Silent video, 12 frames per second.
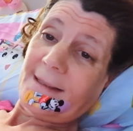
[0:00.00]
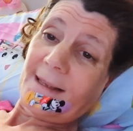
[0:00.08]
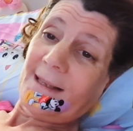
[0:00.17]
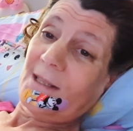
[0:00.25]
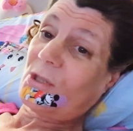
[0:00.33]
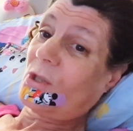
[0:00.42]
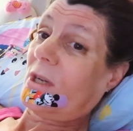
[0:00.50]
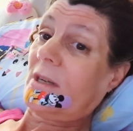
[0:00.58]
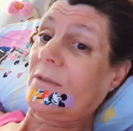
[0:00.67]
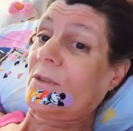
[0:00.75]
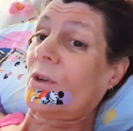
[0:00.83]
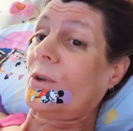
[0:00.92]
and you don't
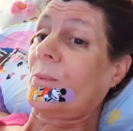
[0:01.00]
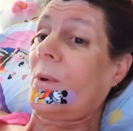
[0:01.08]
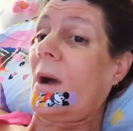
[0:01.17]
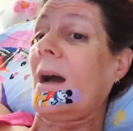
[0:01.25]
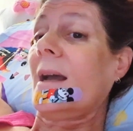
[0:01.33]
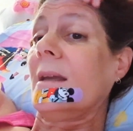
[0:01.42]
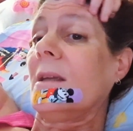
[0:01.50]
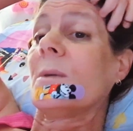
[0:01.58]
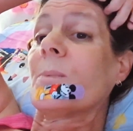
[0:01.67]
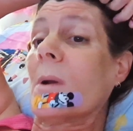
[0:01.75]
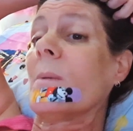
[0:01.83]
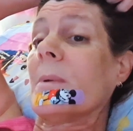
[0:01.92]
even know why, you're
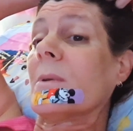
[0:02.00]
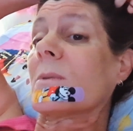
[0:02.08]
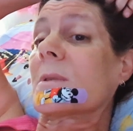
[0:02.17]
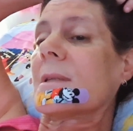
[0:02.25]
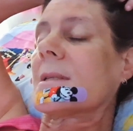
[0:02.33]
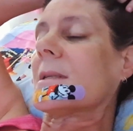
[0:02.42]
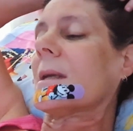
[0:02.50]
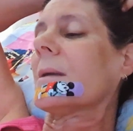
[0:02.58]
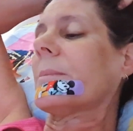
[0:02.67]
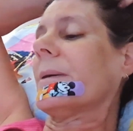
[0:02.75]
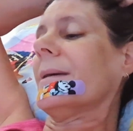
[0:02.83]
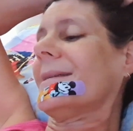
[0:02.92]
probably autistic,
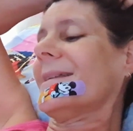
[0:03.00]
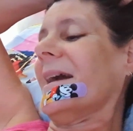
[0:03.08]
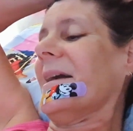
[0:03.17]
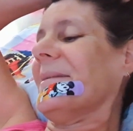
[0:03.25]
but